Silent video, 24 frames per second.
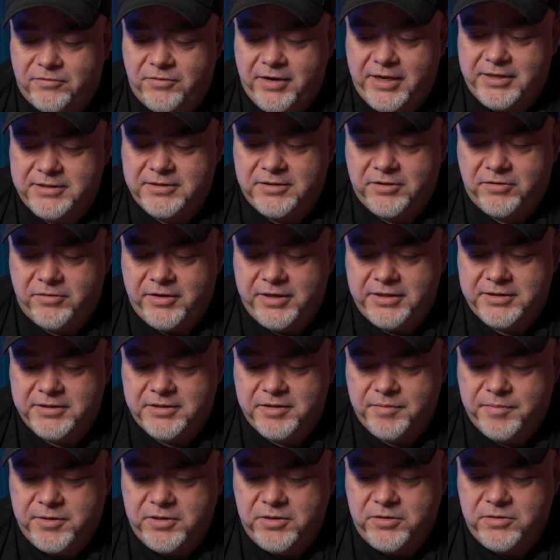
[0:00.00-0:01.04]
the reds, the greens
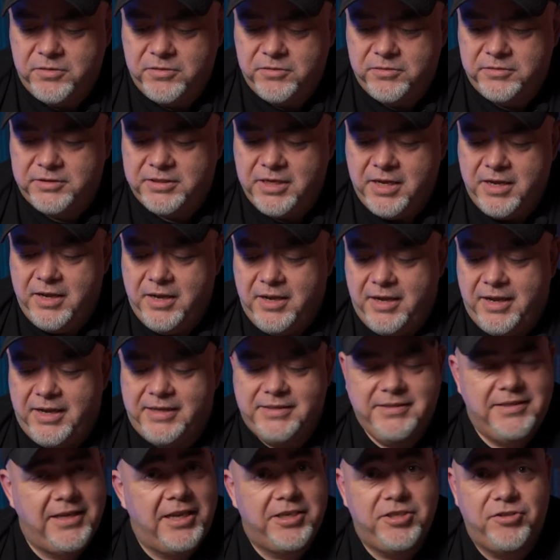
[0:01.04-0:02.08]
and the blues,
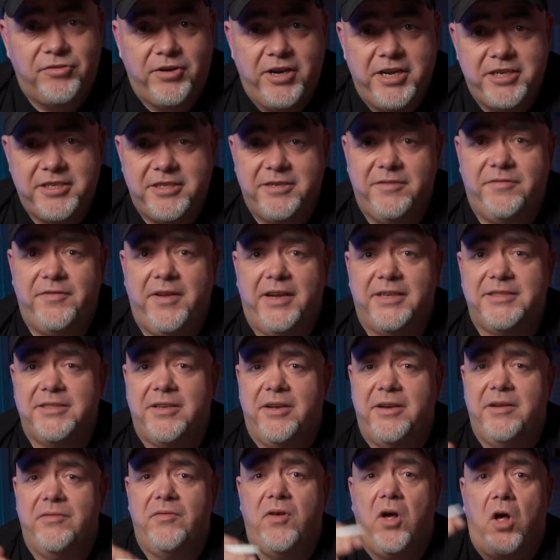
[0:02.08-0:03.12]
and saturation affects
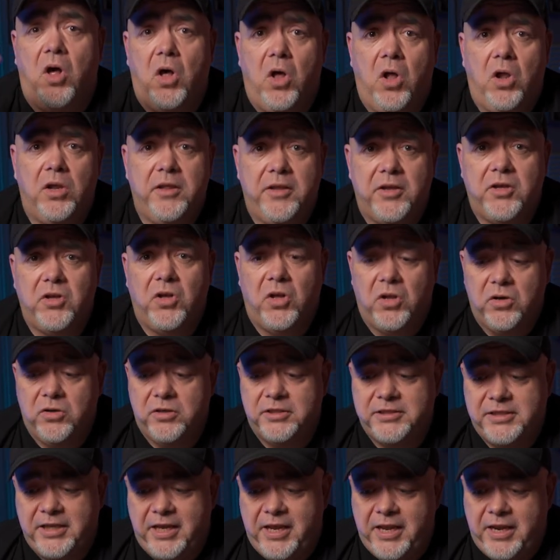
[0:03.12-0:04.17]
kind of all the
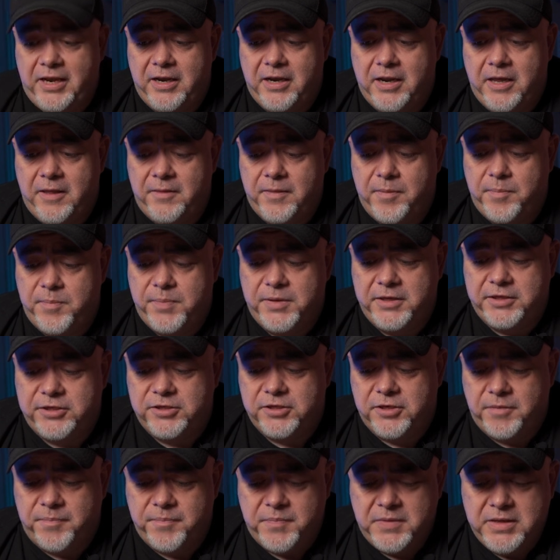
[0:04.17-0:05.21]
colors in the
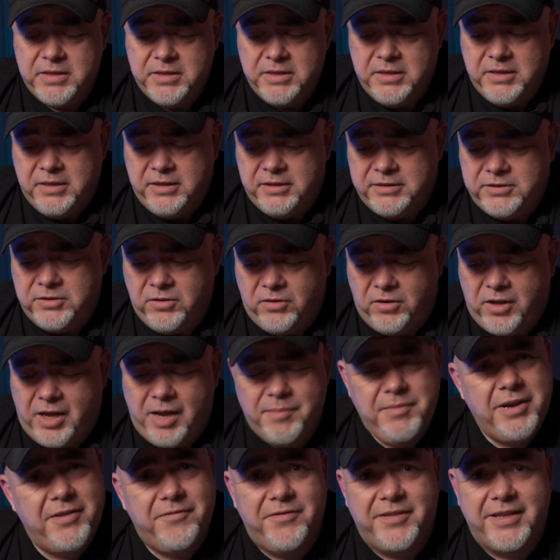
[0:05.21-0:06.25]
picture. So
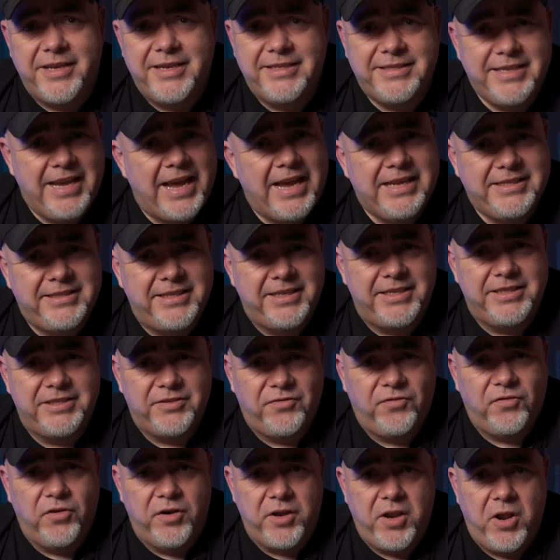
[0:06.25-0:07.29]
I'm leaving these as is
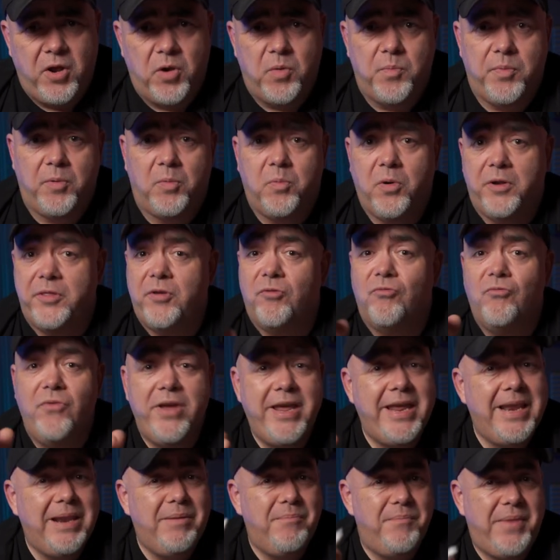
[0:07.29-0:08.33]
for now, but where the
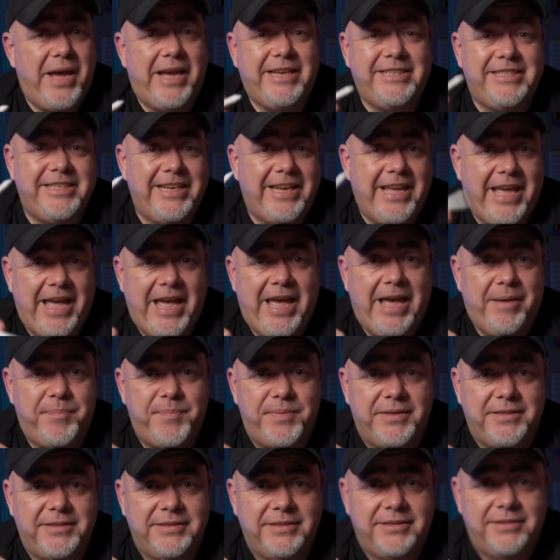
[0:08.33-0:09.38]
real magic
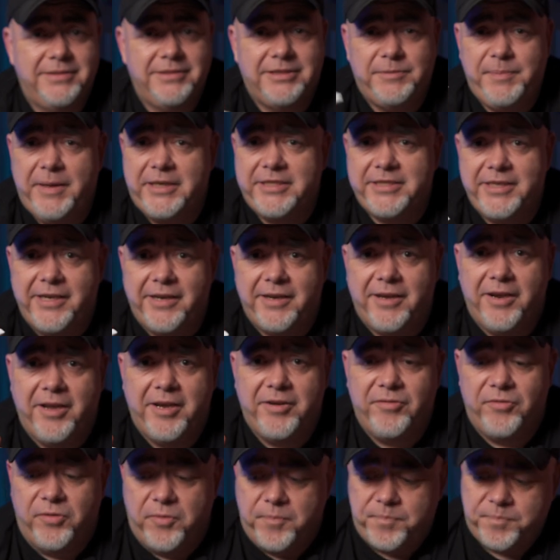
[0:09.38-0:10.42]
happens, especially in
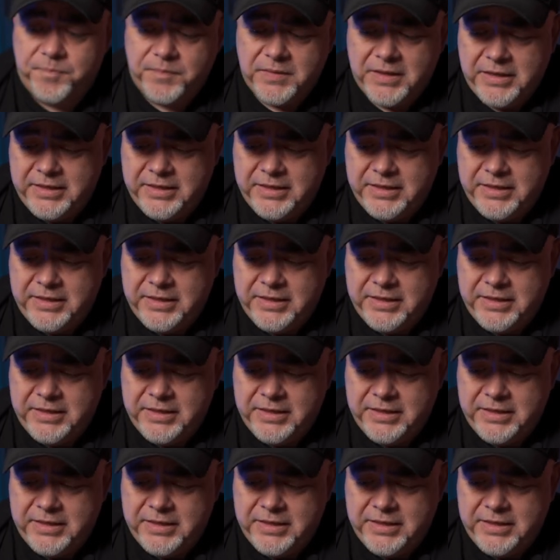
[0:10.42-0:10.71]
Lightroom,